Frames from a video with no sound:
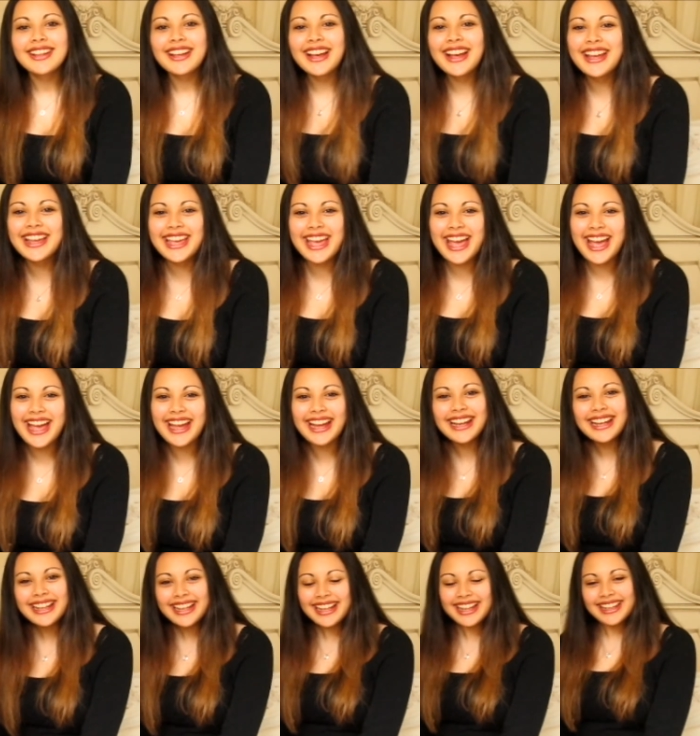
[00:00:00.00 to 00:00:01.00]
Okay,
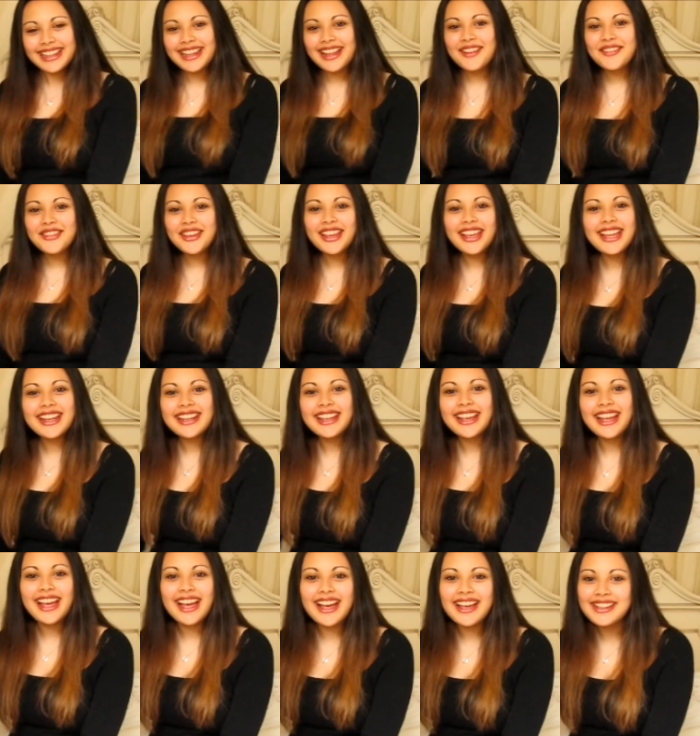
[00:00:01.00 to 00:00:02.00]
love you kitty
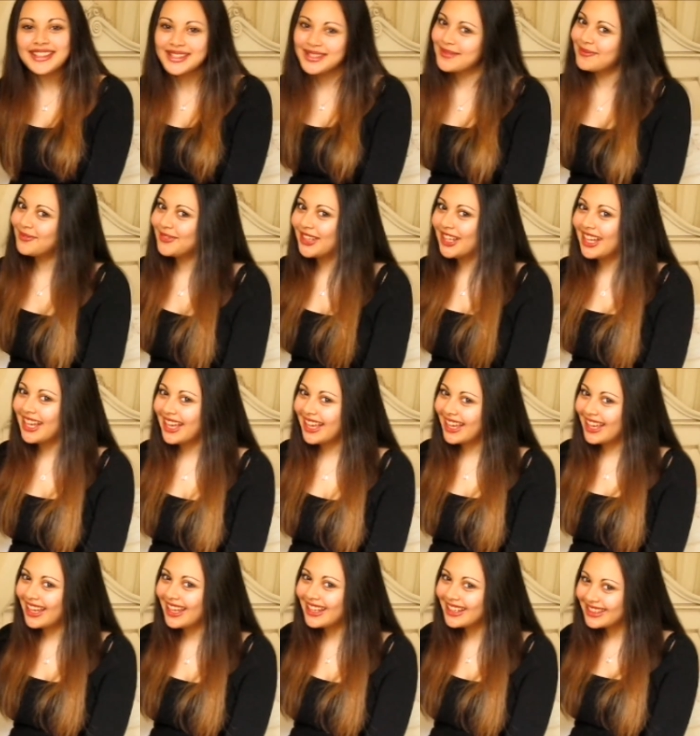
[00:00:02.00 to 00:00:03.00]
cats,
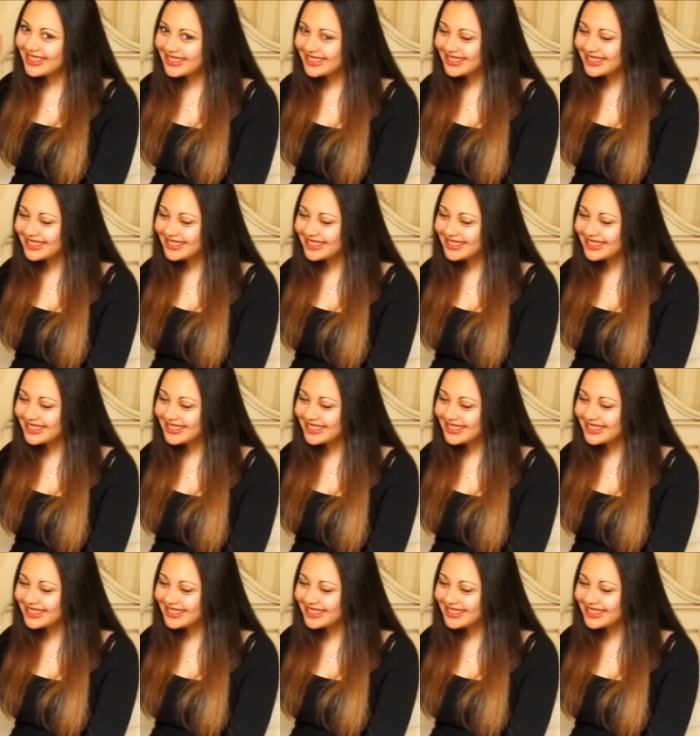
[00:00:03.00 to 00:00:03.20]
bye!